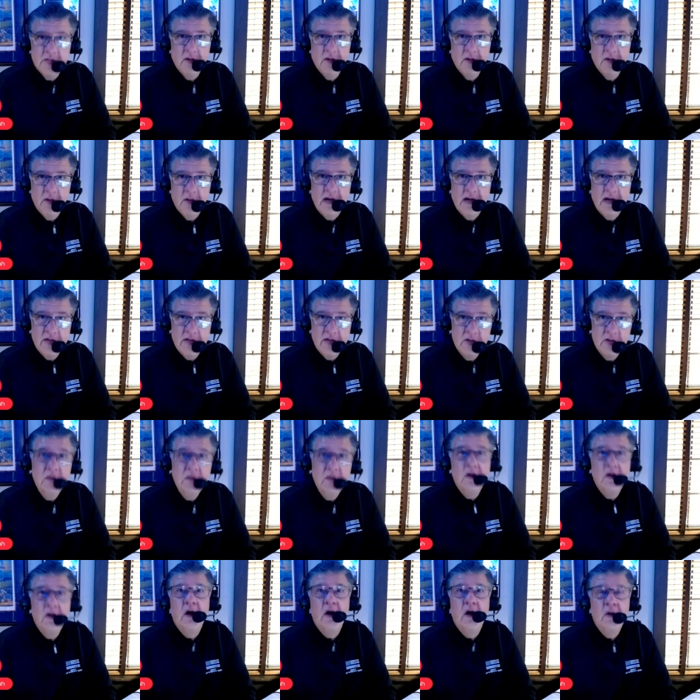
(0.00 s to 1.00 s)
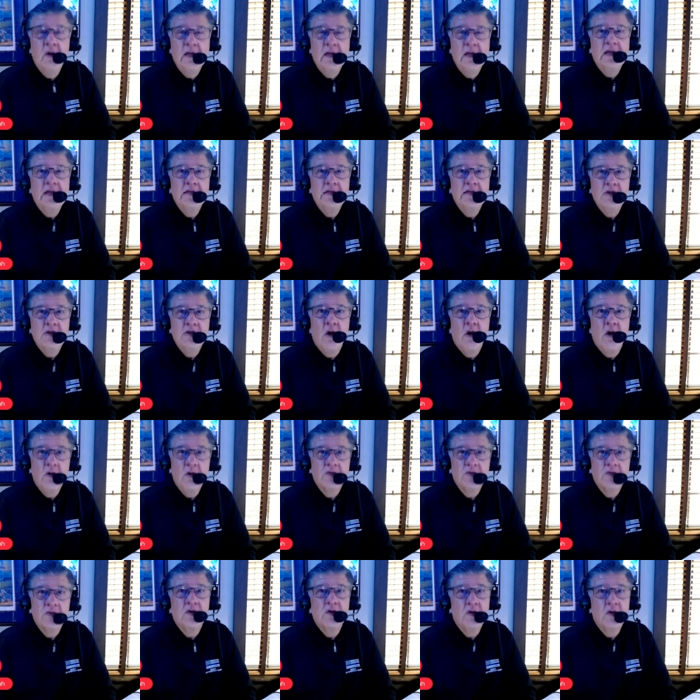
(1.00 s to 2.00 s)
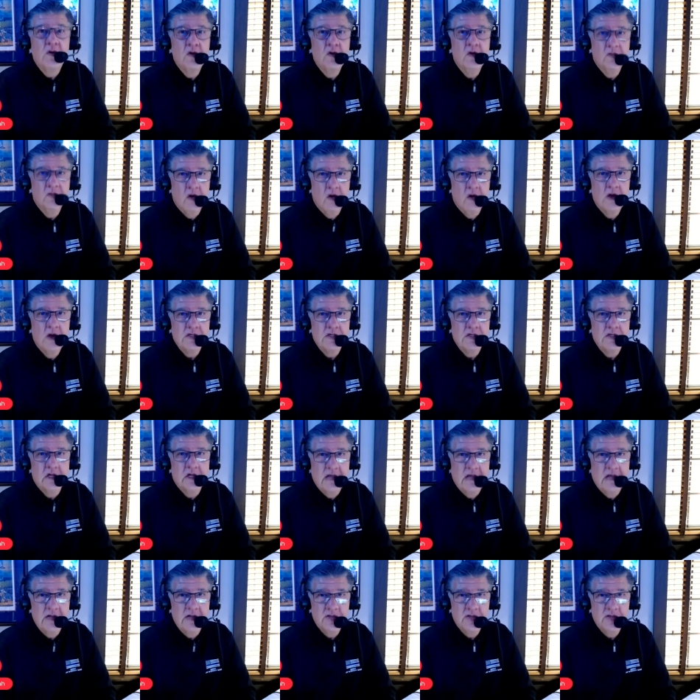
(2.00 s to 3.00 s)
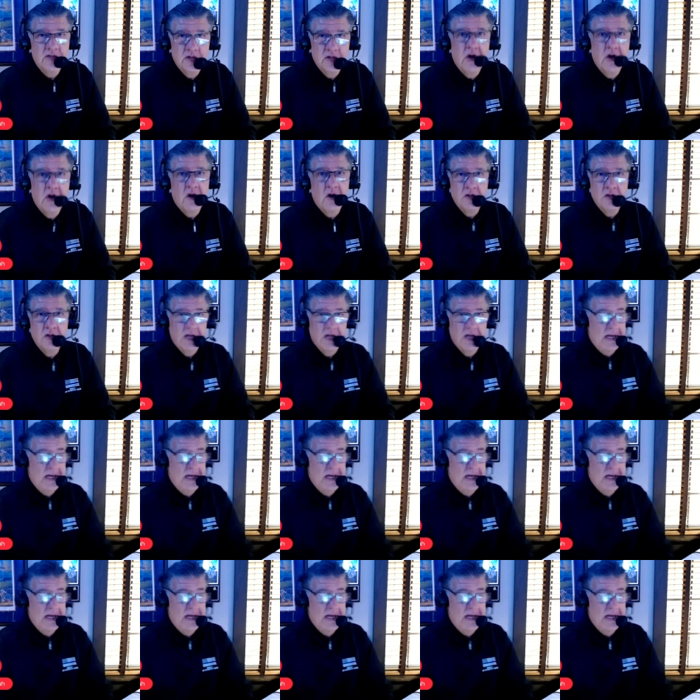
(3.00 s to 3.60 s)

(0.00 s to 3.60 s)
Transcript: But what I do know is also you've lost a lot of stars,